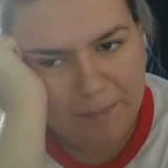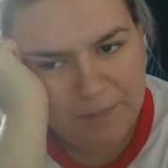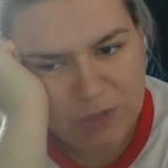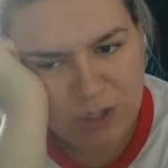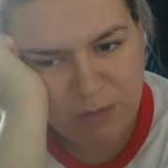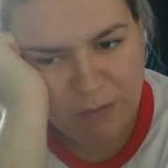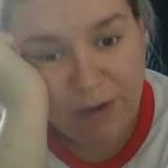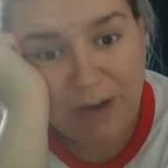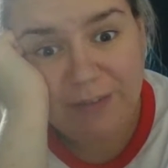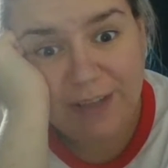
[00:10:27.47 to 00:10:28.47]
Should have been
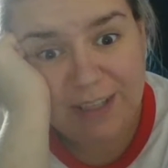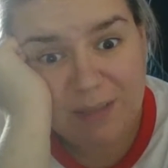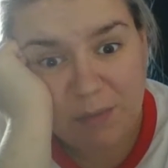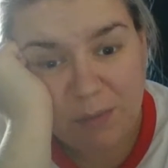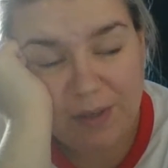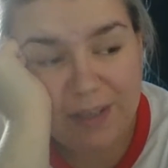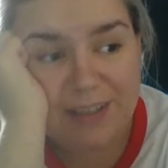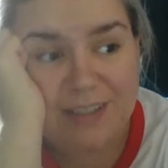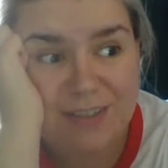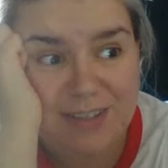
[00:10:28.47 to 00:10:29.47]
red flag number one though.
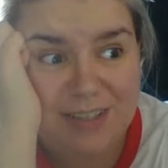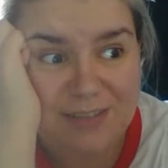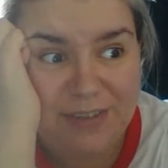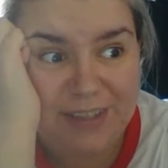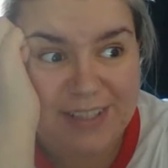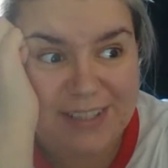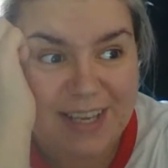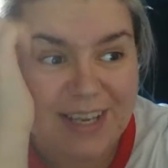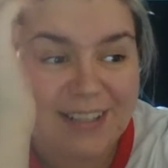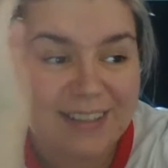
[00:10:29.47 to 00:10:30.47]
As soon as I realized
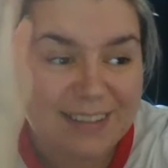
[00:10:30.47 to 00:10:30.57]
that,